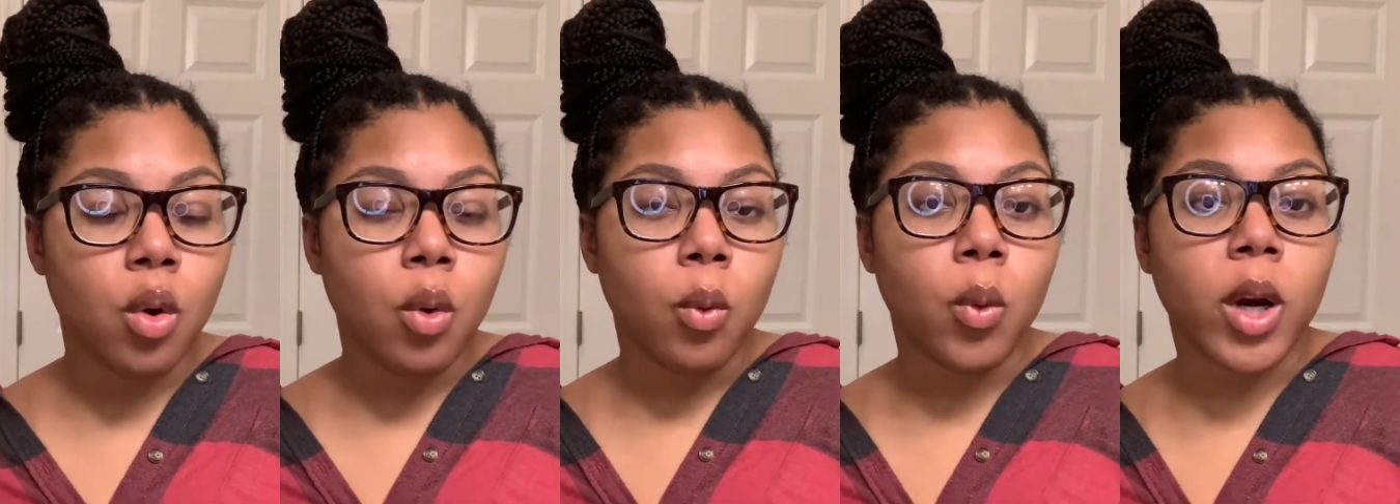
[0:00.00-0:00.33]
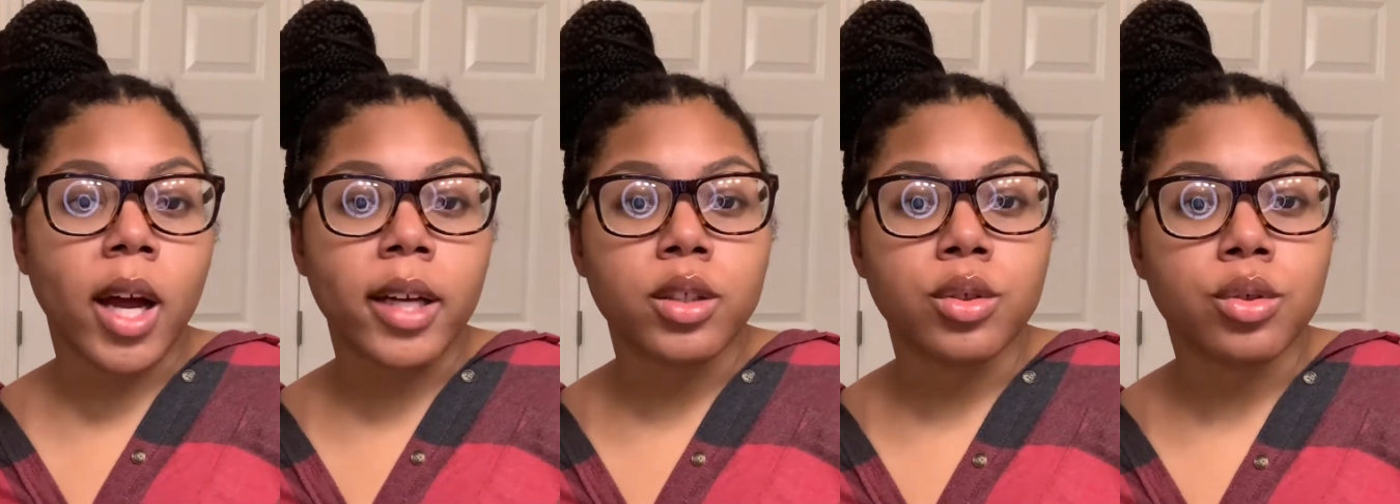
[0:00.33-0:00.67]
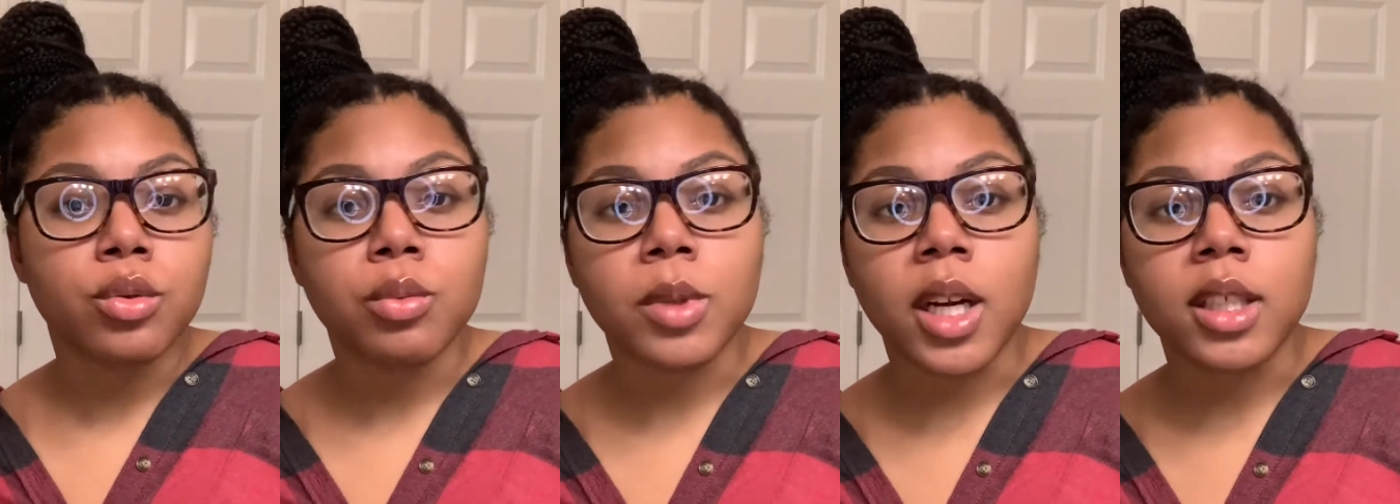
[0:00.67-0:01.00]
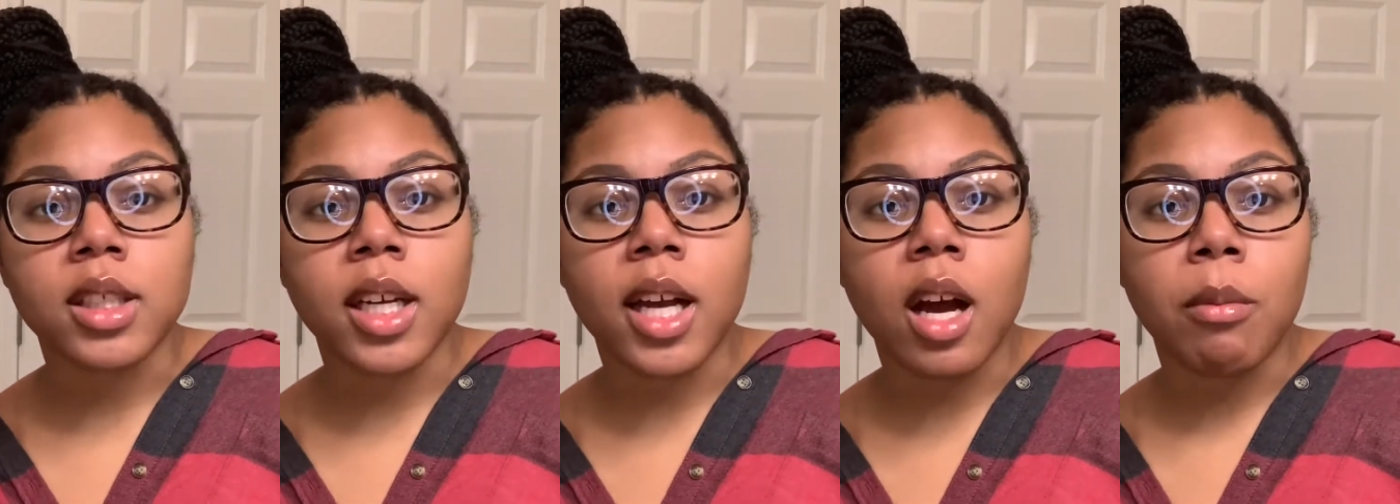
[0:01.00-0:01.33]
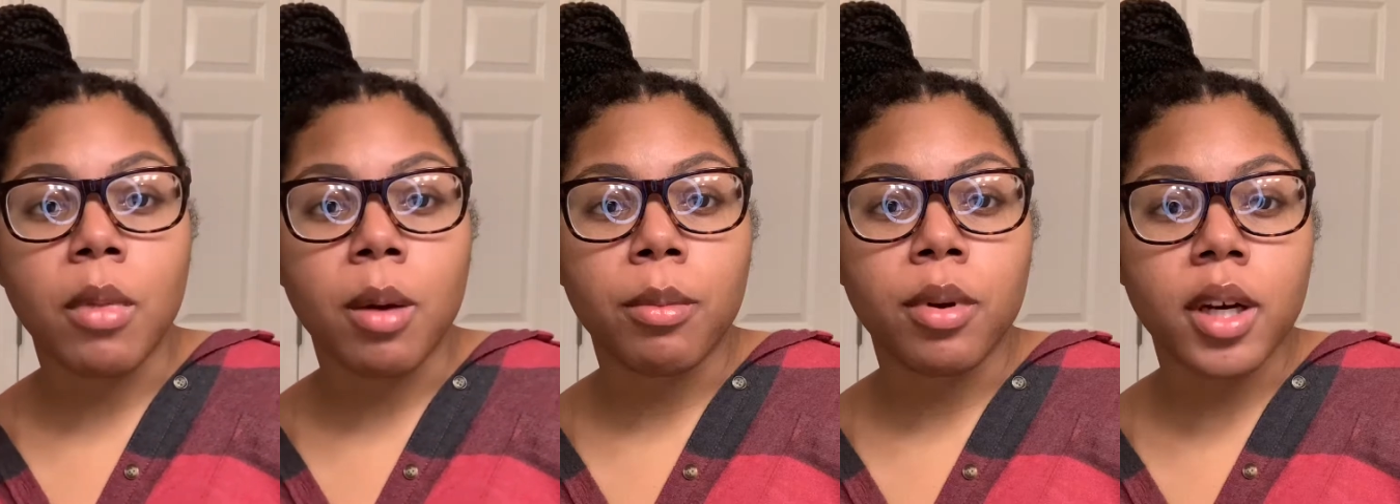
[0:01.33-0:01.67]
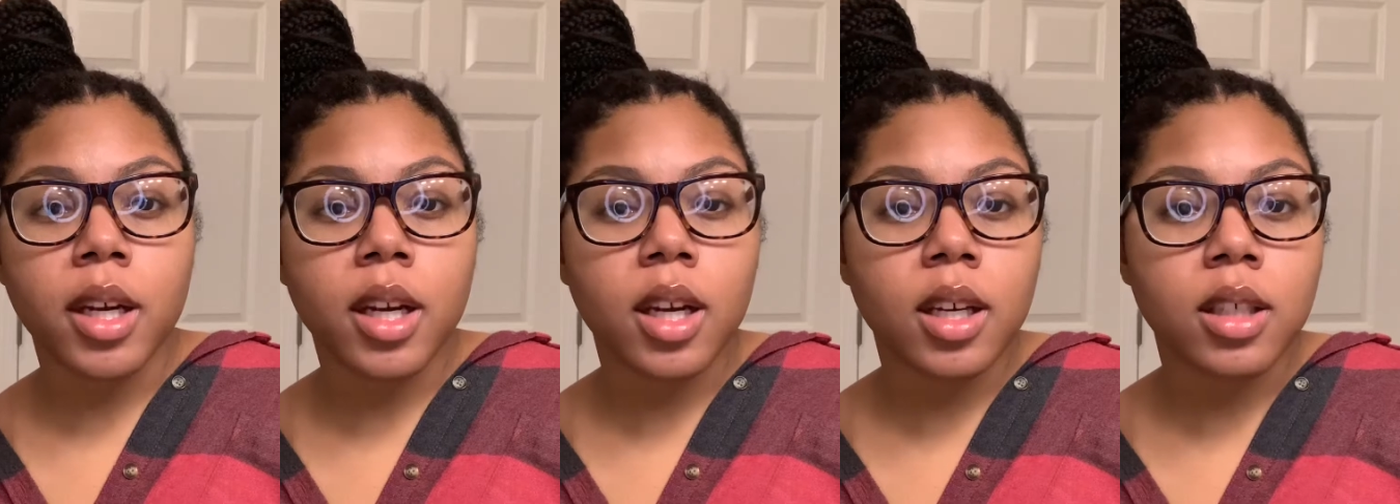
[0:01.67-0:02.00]
what I do when I take out my
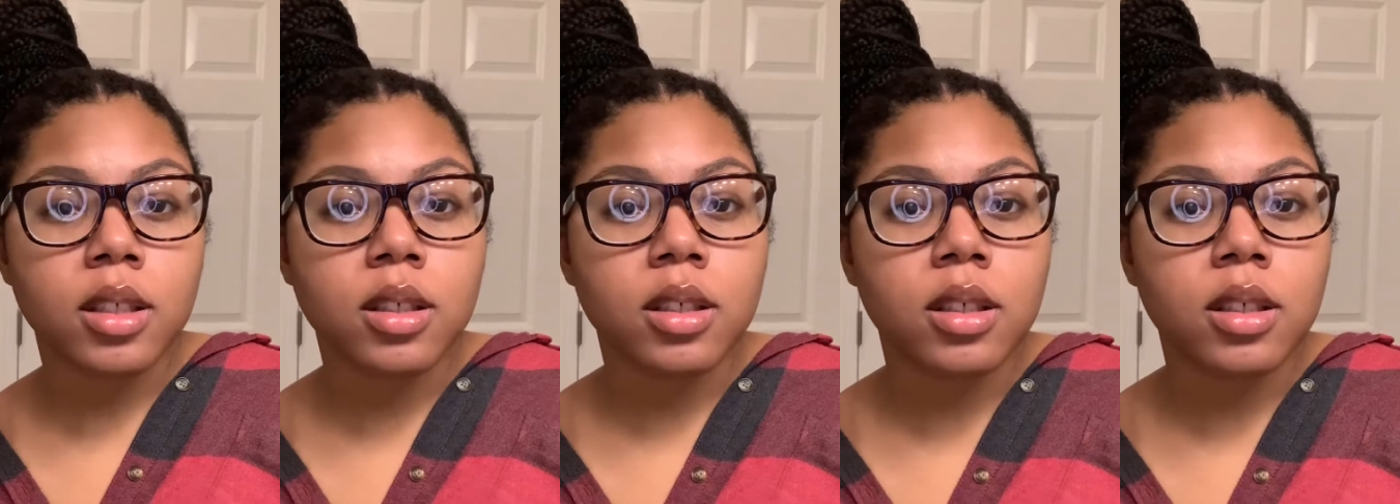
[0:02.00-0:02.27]
braids